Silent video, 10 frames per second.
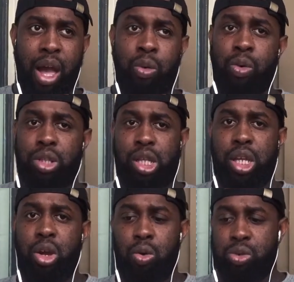I wonder, did
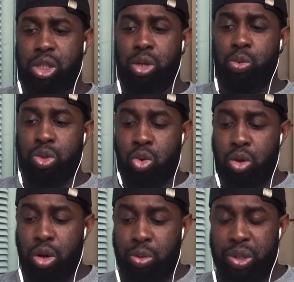he go see what's
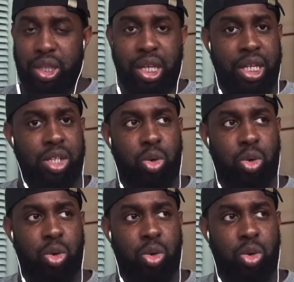going on with this,